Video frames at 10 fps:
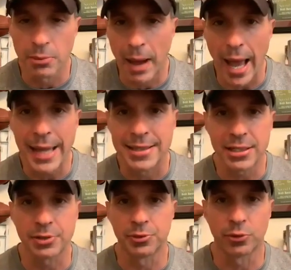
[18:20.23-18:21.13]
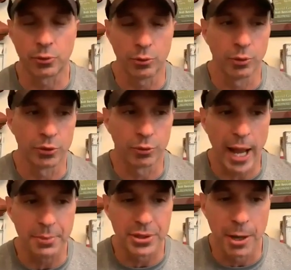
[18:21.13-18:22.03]
So my existence was, was
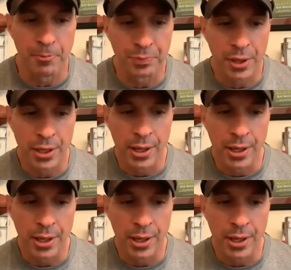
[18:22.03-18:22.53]
wrapped up